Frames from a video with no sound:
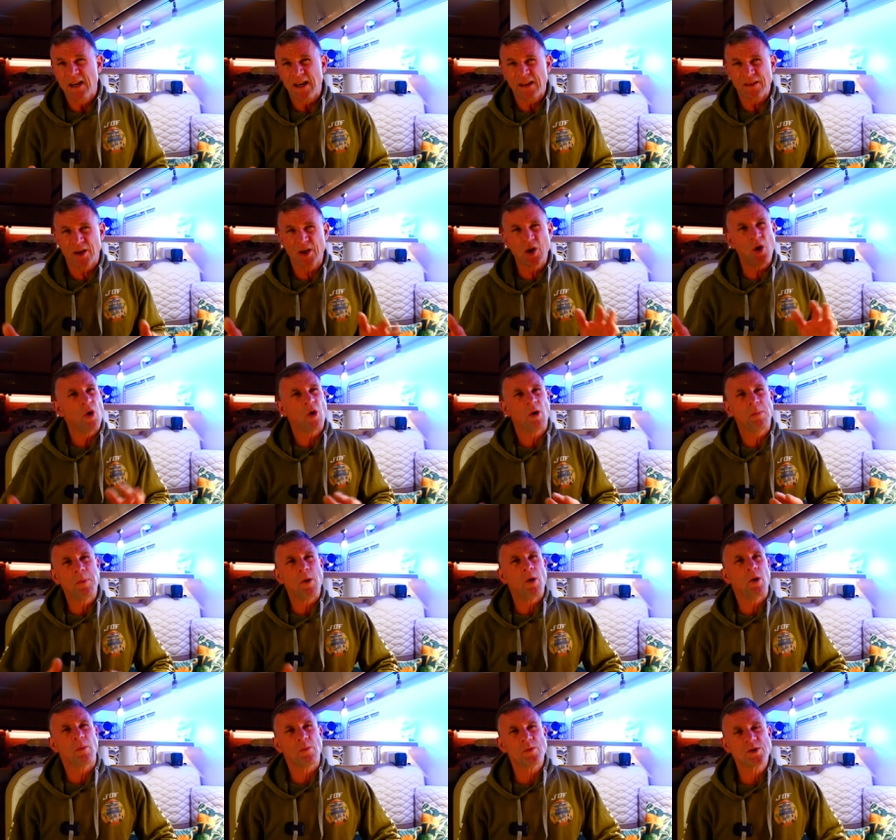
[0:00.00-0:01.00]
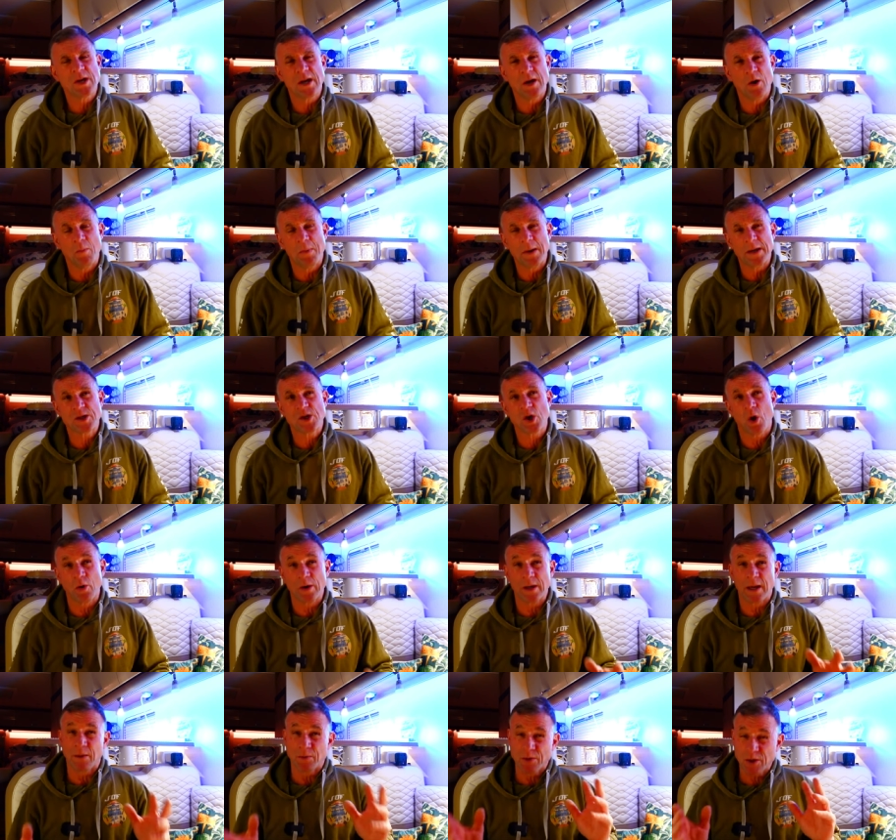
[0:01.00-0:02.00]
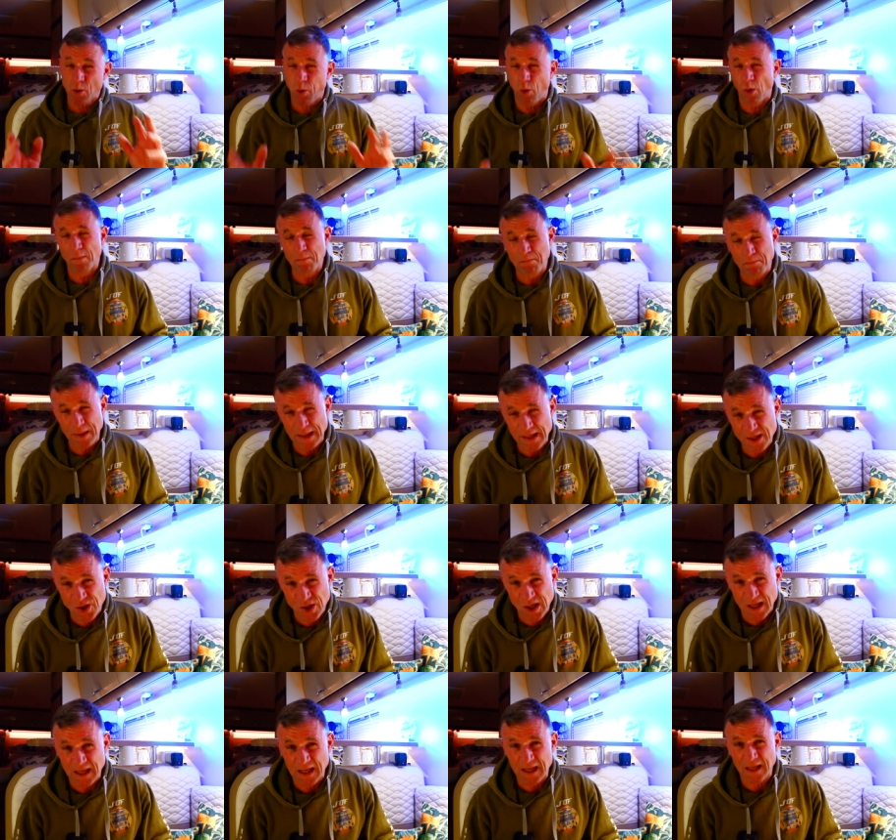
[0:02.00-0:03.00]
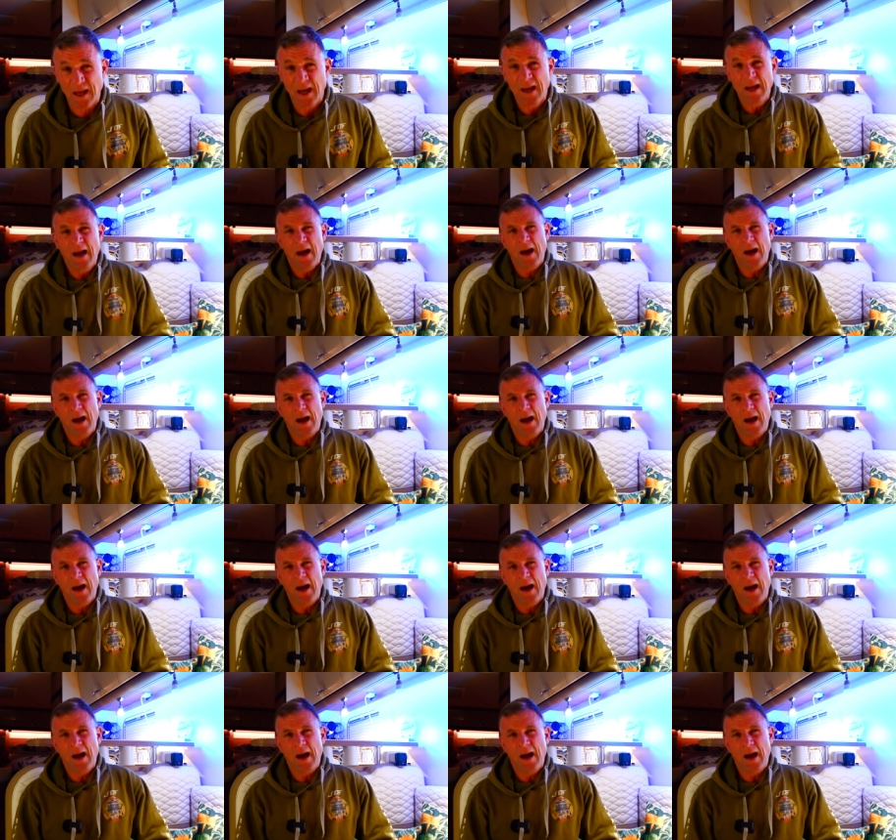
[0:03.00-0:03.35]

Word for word: the car park was a little bit tight. It was quite busy.